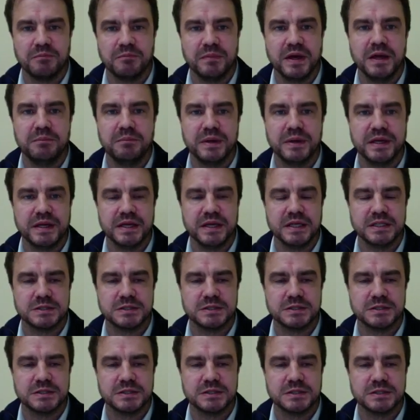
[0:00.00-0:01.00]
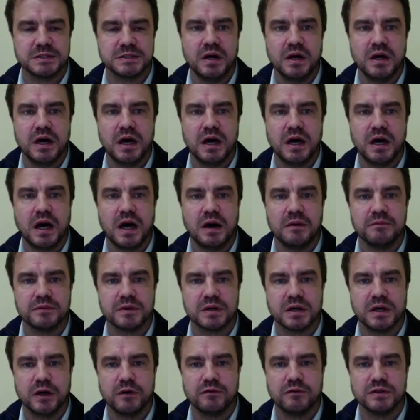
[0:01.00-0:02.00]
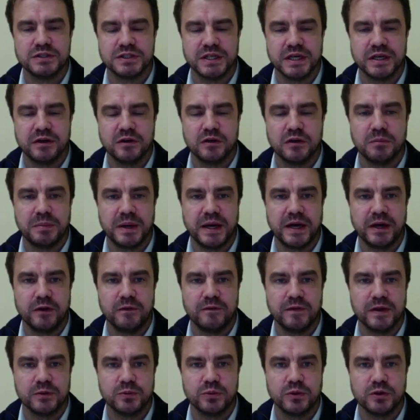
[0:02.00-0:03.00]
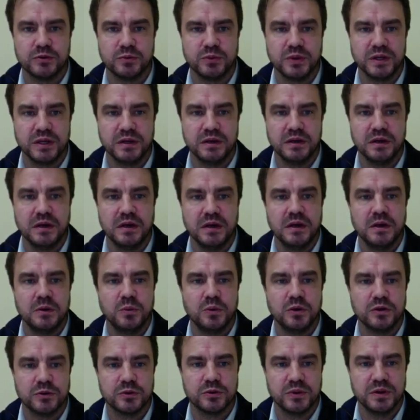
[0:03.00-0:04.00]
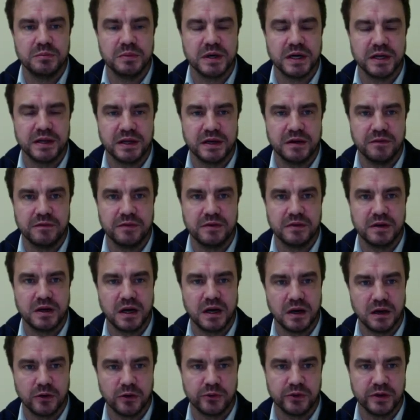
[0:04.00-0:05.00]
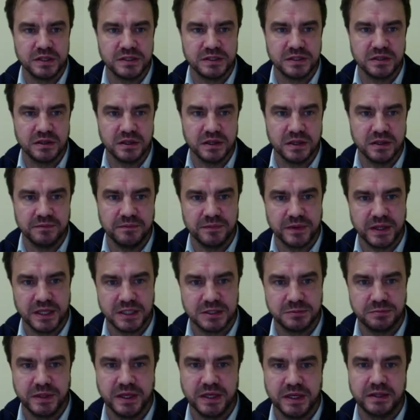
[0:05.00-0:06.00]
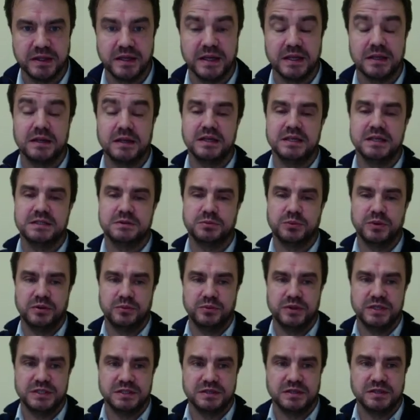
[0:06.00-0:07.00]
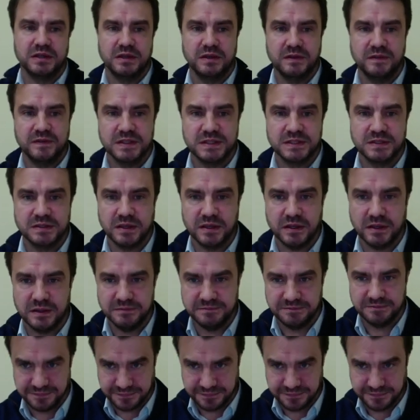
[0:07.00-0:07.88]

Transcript: maybe it is more kind of a general pattern, but what we might have originally expected, at least when we started this study.